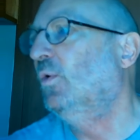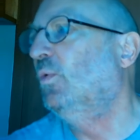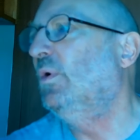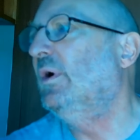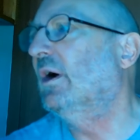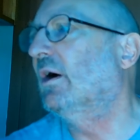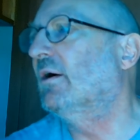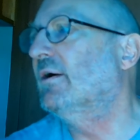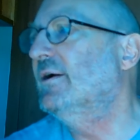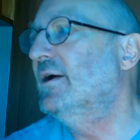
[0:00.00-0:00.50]

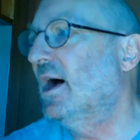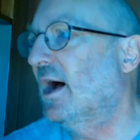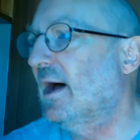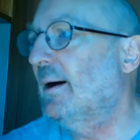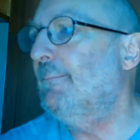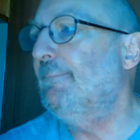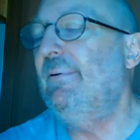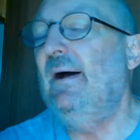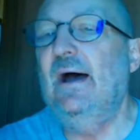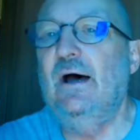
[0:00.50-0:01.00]
We are
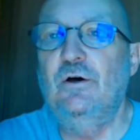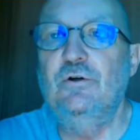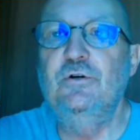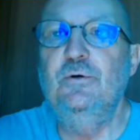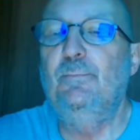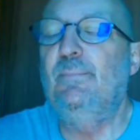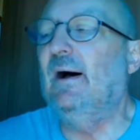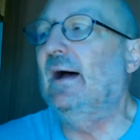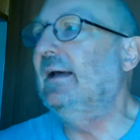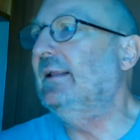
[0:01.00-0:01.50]
not
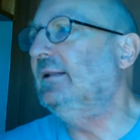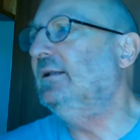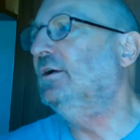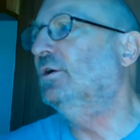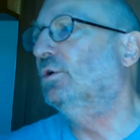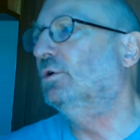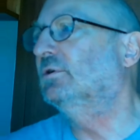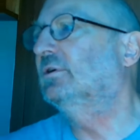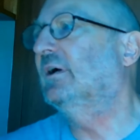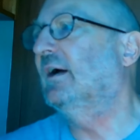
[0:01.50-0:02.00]
bound by the
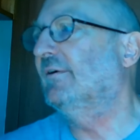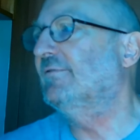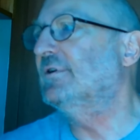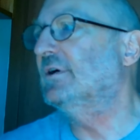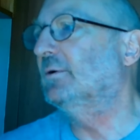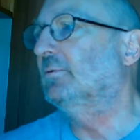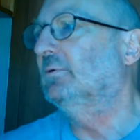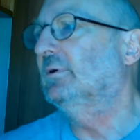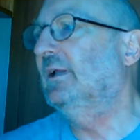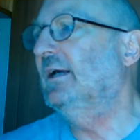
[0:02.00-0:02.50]
Old
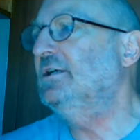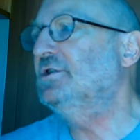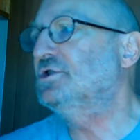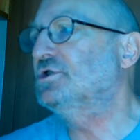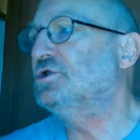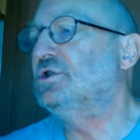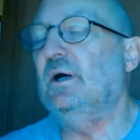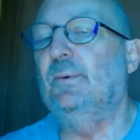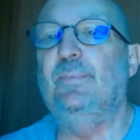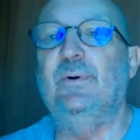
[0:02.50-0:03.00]
Covenant
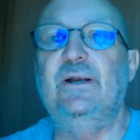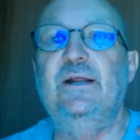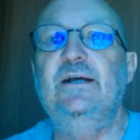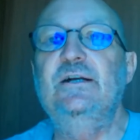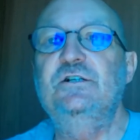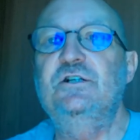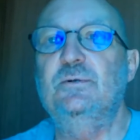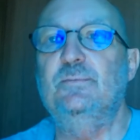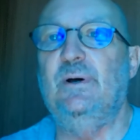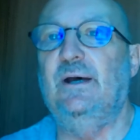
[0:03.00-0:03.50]
relationship. An
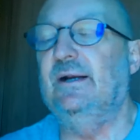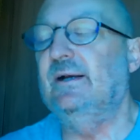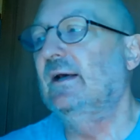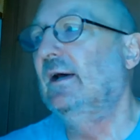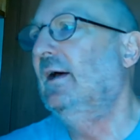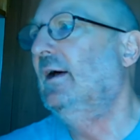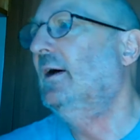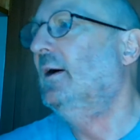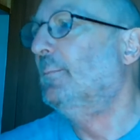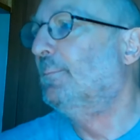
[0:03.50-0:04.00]
intimate,
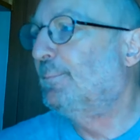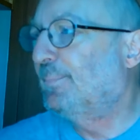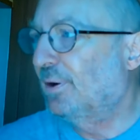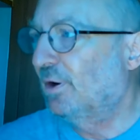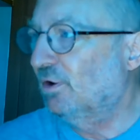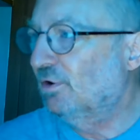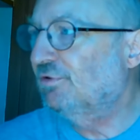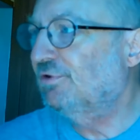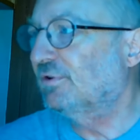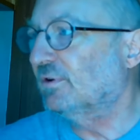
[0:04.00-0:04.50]

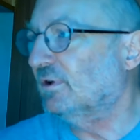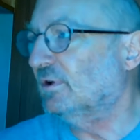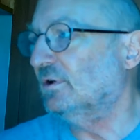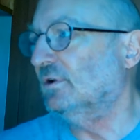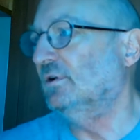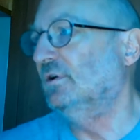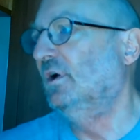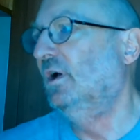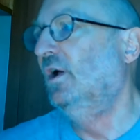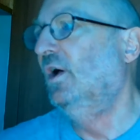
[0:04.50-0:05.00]

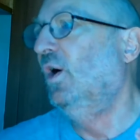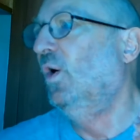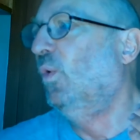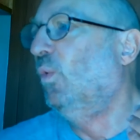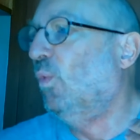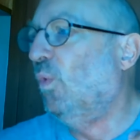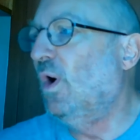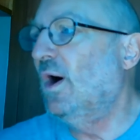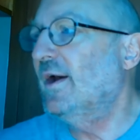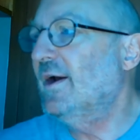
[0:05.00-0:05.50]
personal,
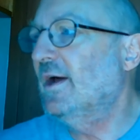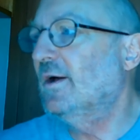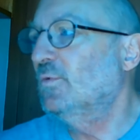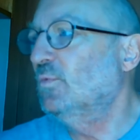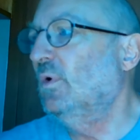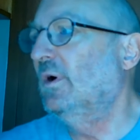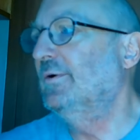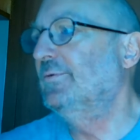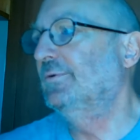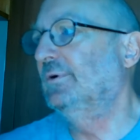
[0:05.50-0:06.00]

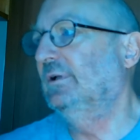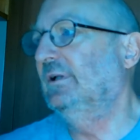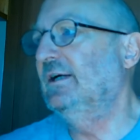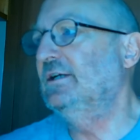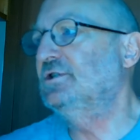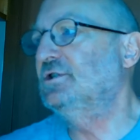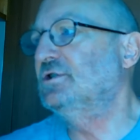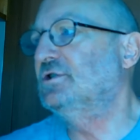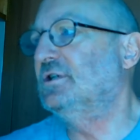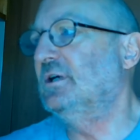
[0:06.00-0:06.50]
one-on-one
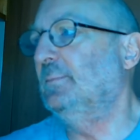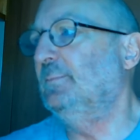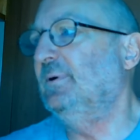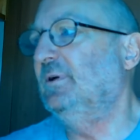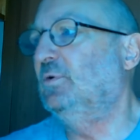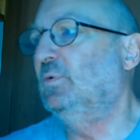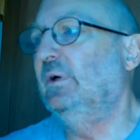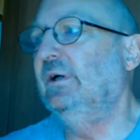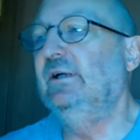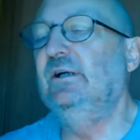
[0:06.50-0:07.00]
relationship
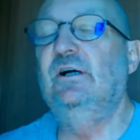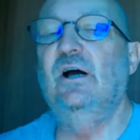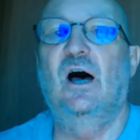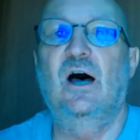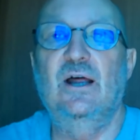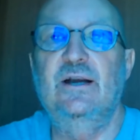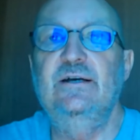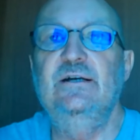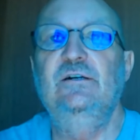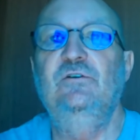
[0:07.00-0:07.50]
between
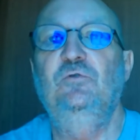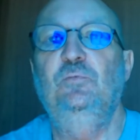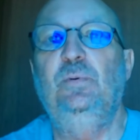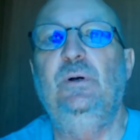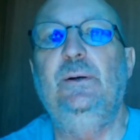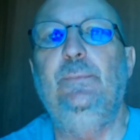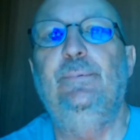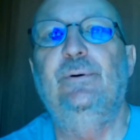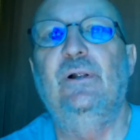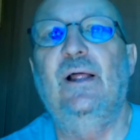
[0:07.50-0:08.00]
God and his
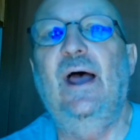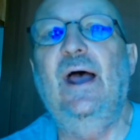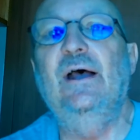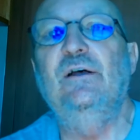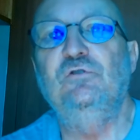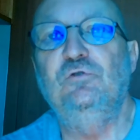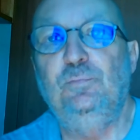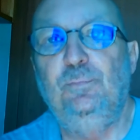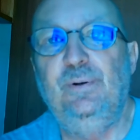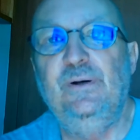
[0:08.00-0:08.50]
people
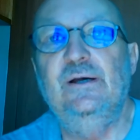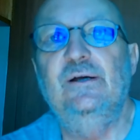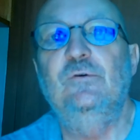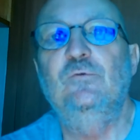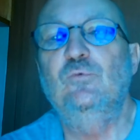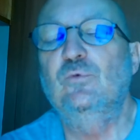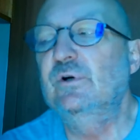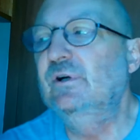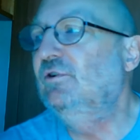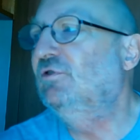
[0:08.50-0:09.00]
has
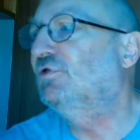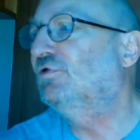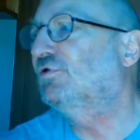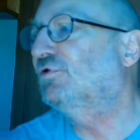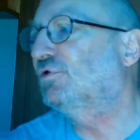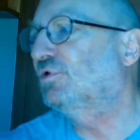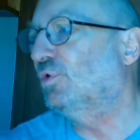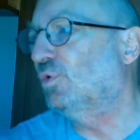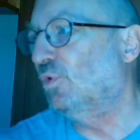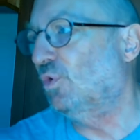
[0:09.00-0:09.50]
been
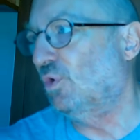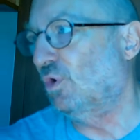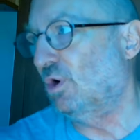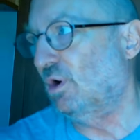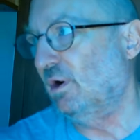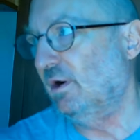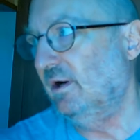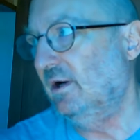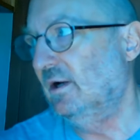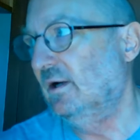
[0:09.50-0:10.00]

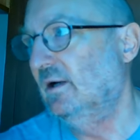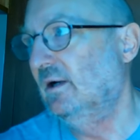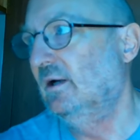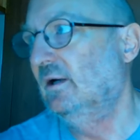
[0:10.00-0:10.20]
restored.